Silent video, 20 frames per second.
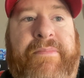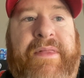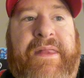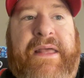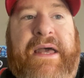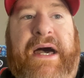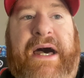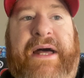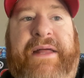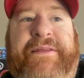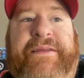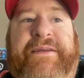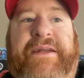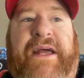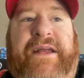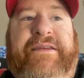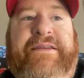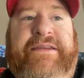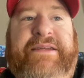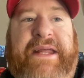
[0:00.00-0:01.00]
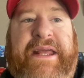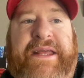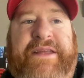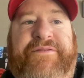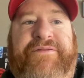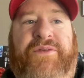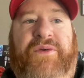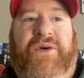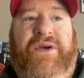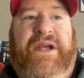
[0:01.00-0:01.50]
The
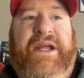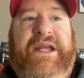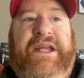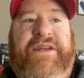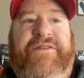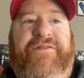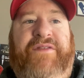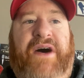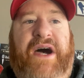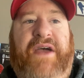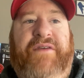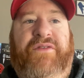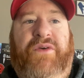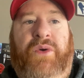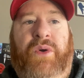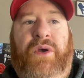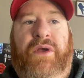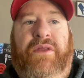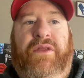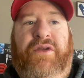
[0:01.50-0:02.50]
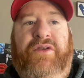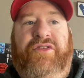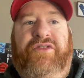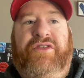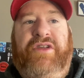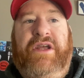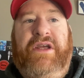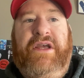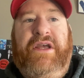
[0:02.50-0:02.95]
1984-85 Oilers